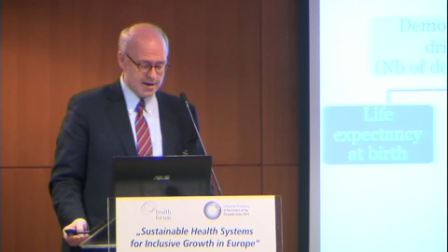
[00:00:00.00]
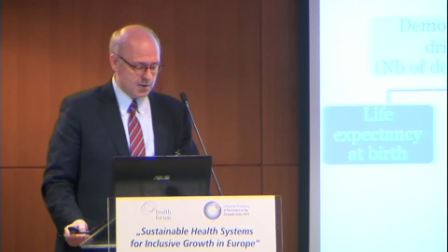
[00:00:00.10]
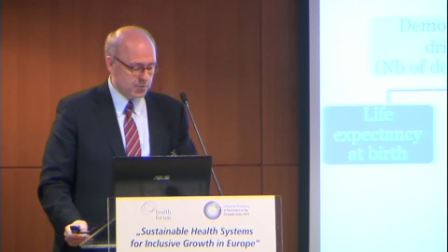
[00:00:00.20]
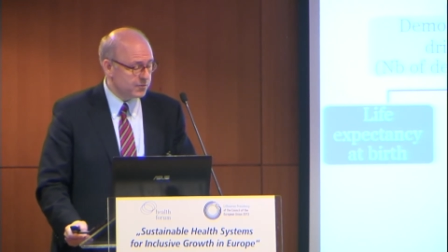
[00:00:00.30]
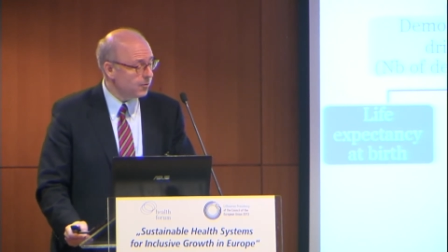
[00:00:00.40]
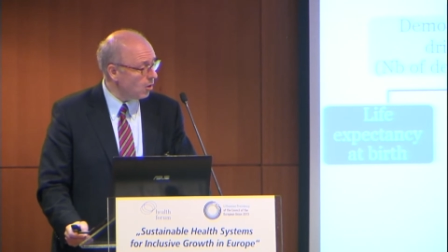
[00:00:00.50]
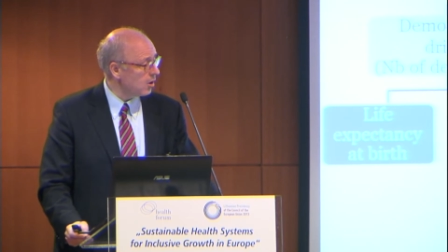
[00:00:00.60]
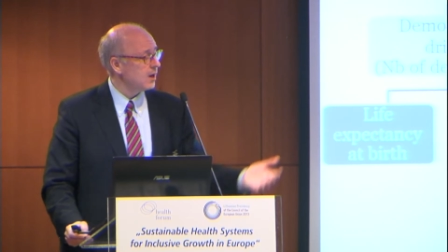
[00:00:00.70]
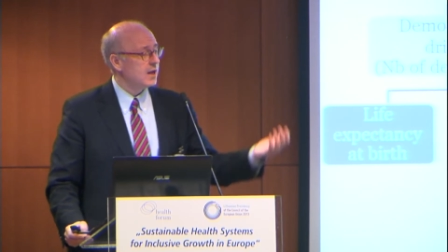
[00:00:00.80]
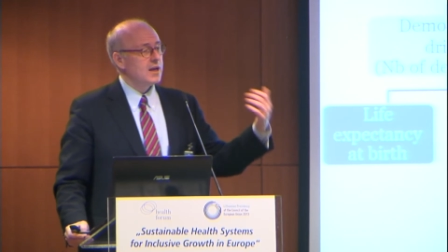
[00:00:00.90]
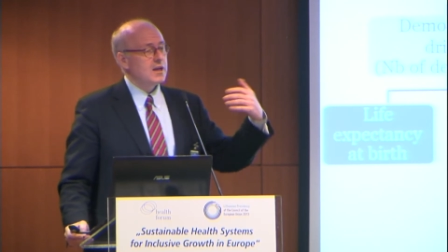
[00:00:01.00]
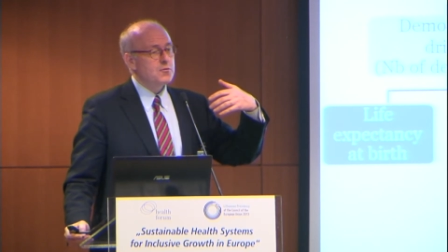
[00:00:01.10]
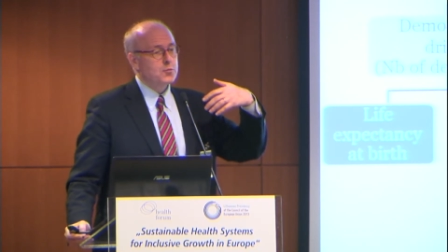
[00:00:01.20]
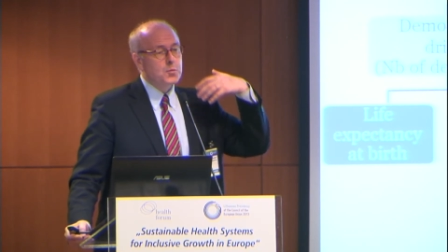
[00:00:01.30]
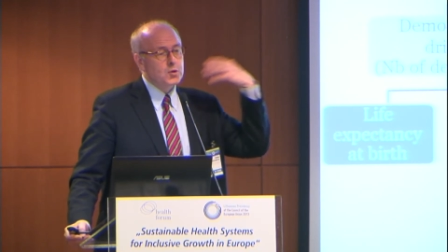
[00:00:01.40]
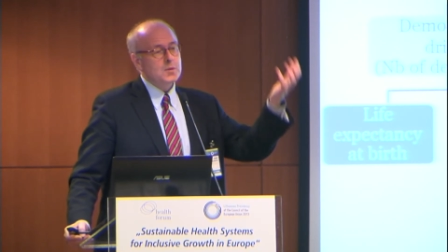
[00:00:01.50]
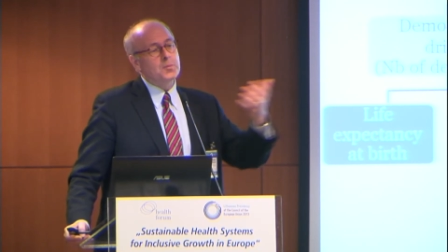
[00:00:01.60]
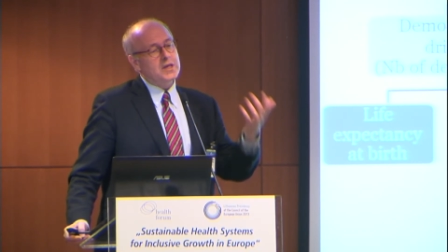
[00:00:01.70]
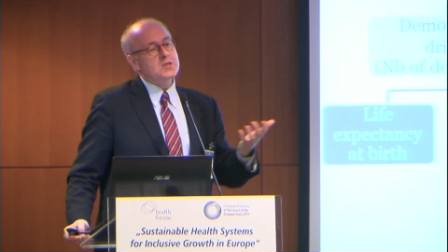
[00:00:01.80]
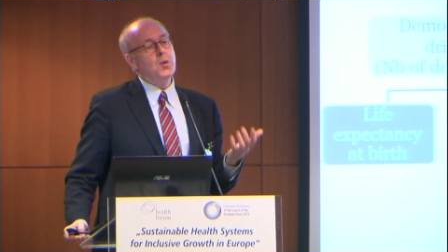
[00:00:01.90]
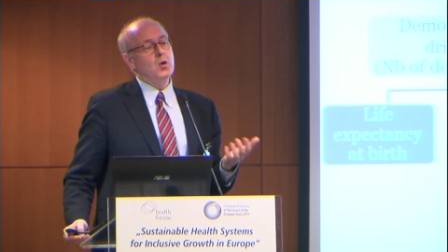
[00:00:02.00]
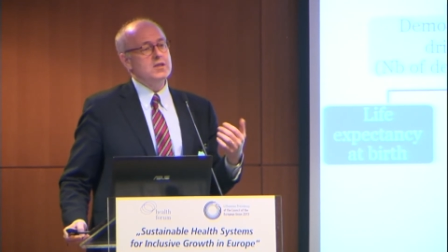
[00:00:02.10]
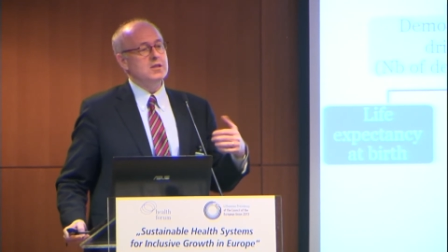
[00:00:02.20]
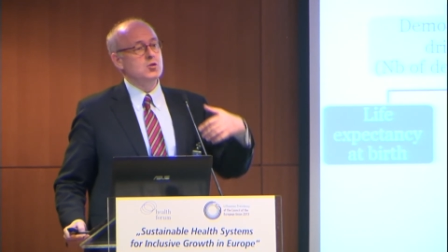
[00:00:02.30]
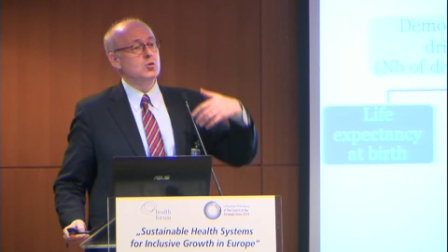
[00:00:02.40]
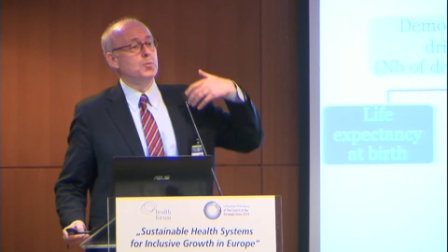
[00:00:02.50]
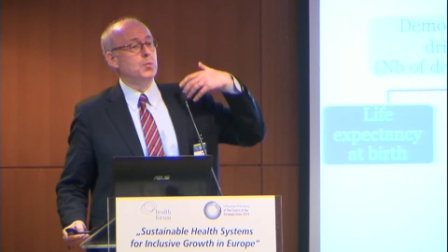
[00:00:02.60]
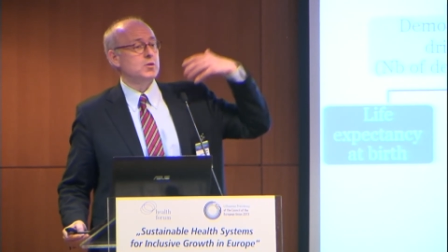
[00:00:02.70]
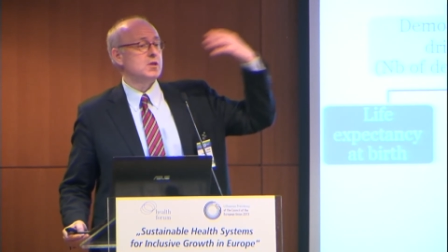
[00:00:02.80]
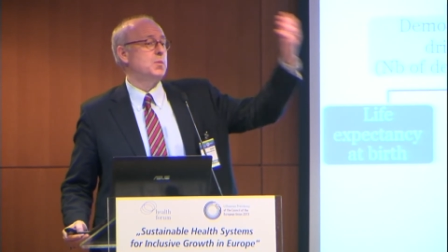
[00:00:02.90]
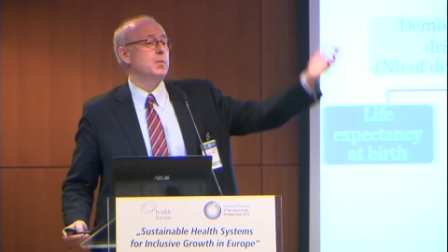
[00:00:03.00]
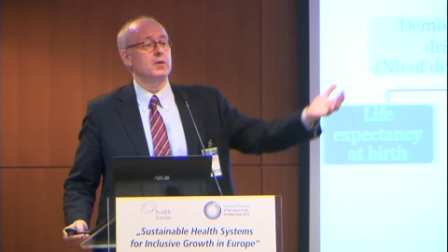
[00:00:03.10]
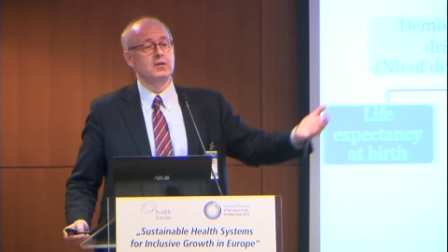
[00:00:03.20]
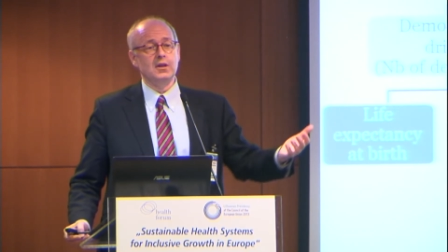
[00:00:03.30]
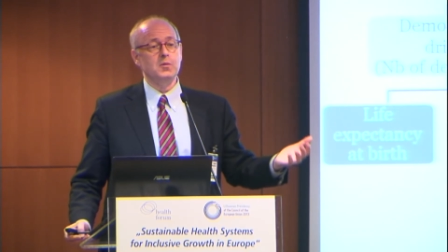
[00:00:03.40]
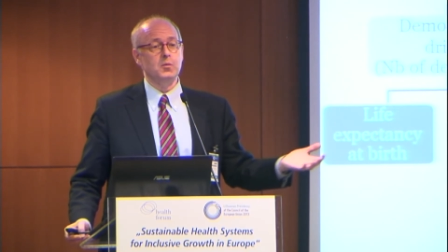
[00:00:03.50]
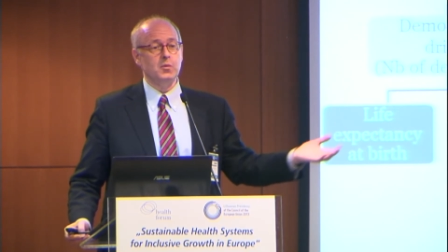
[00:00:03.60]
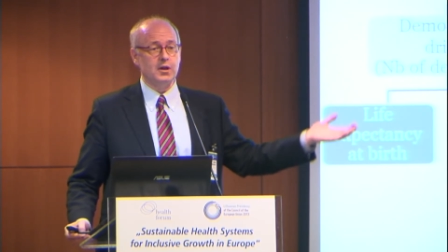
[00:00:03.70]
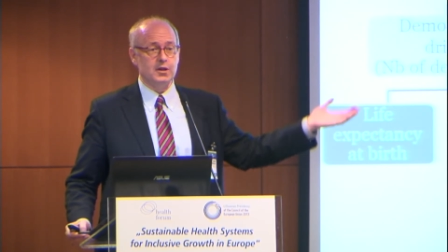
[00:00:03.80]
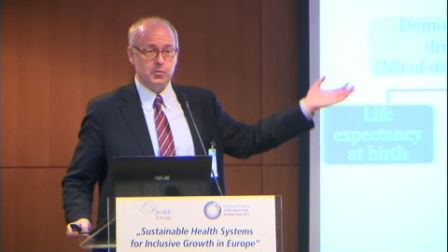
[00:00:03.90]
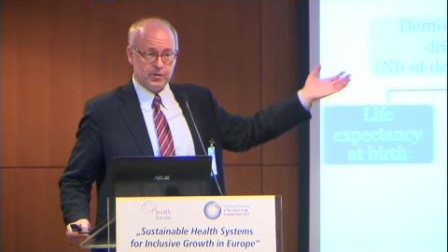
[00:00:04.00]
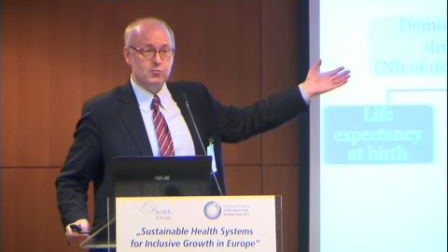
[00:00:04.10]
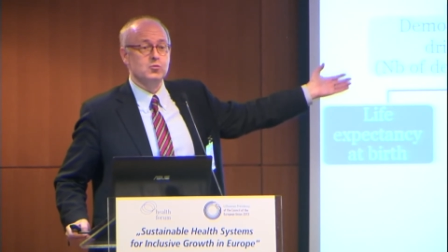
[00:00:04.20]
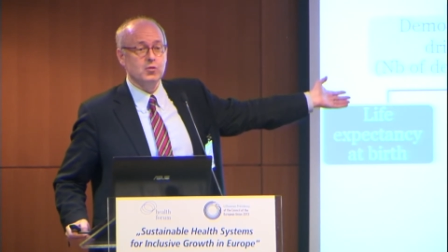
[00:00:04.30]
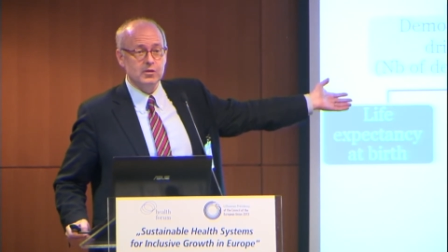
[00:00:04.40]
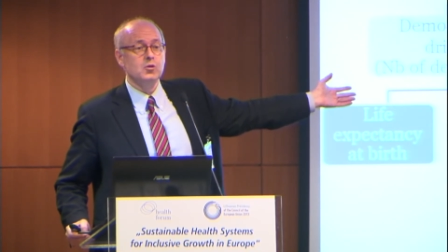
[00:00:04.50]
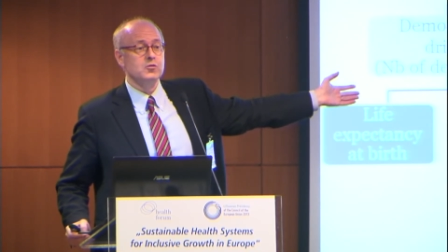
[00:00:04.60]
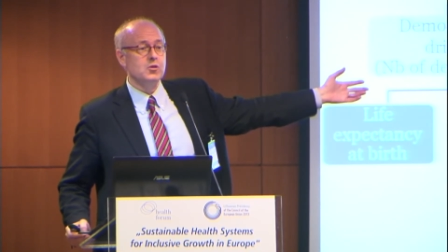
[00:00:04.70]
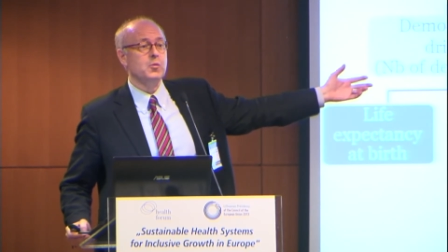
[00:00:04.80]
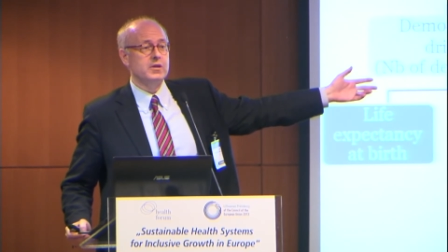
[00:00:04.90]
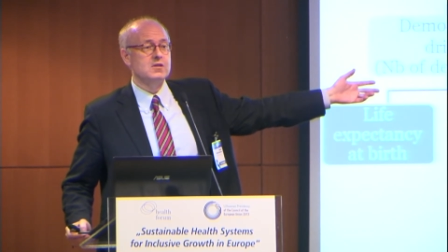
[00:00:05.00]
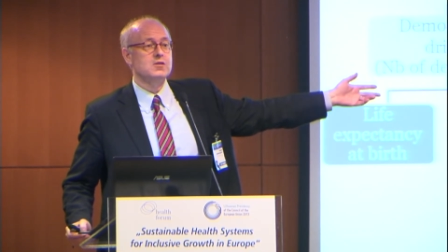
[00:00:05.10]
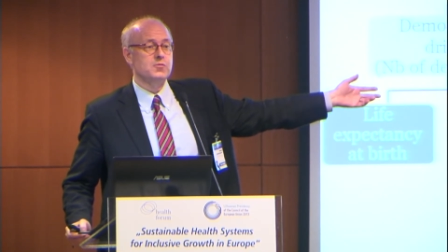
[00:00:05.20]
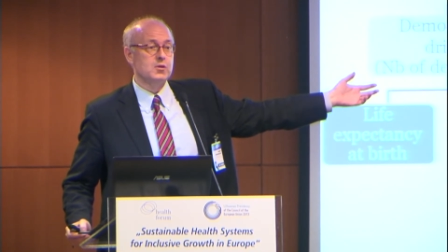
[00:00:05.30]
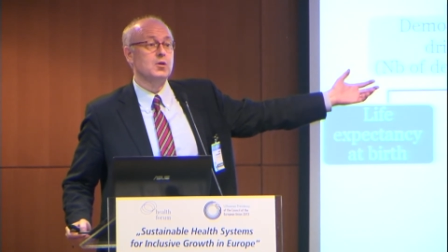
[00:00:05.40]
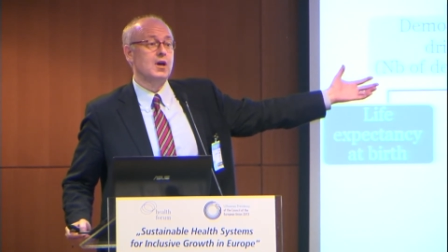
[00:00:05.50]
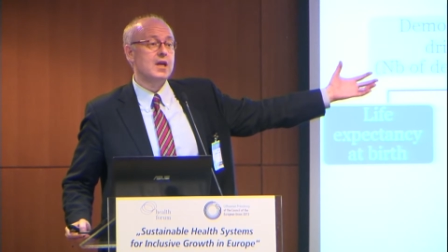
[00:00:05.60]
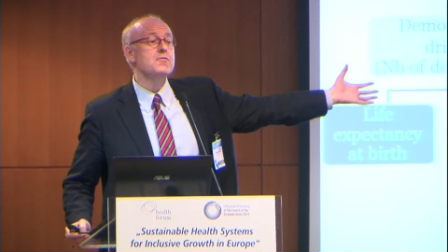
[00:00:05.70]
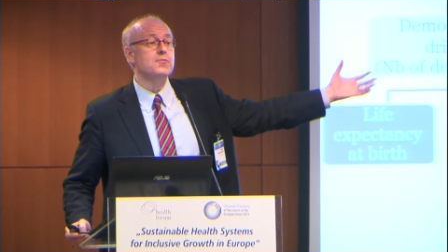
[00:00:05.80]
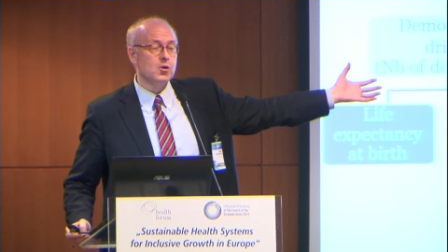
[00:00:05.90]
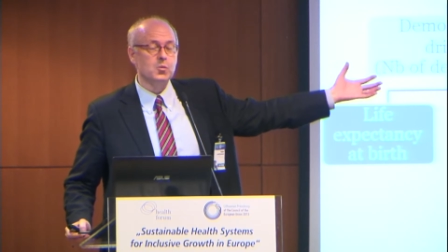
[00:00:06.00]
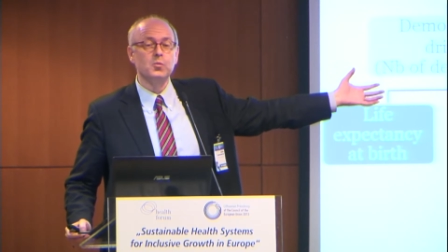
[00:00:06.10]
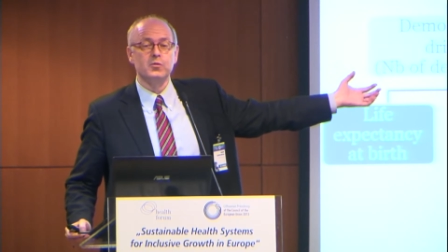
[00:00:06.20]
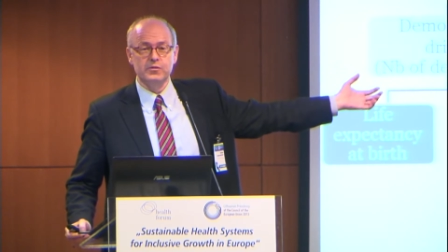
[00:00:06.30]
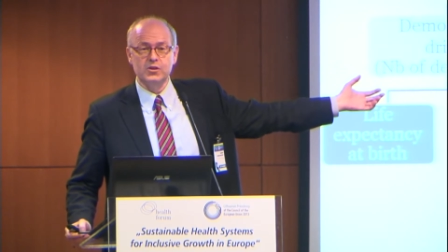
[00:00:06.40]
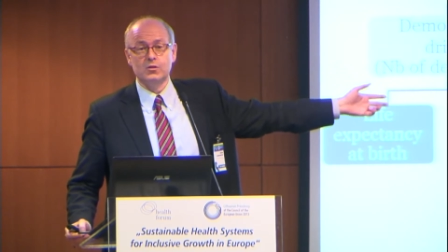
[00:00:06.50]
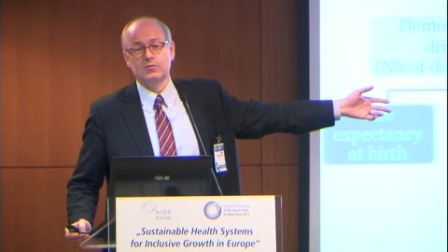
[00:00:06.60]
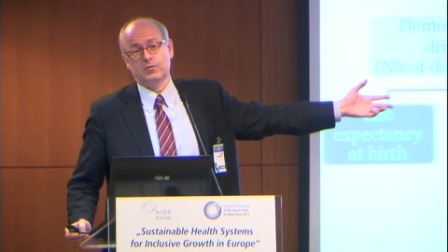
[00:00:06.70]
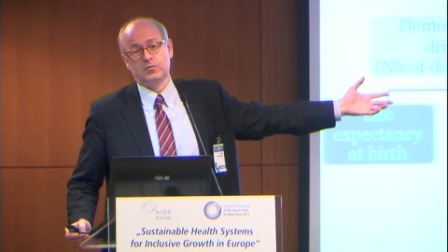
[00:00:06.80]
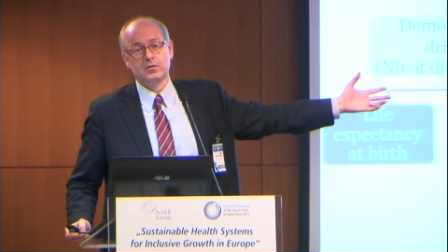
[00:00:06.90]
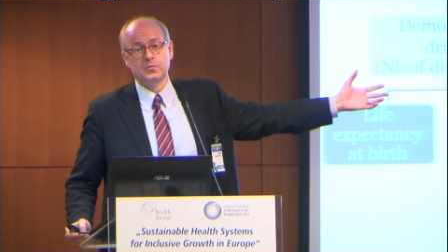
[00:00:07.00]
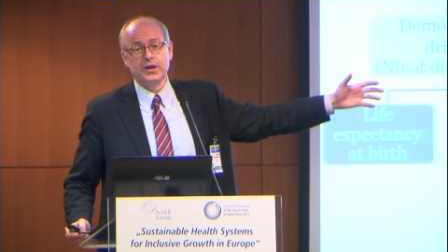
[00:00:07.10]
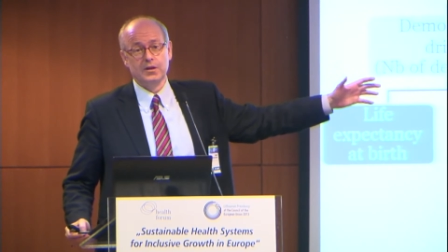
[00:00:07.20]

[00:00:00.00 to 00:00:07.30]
before, if we put in place policies to put these people in the labor market, we have to draw the consequences for the informal provision of long-term care.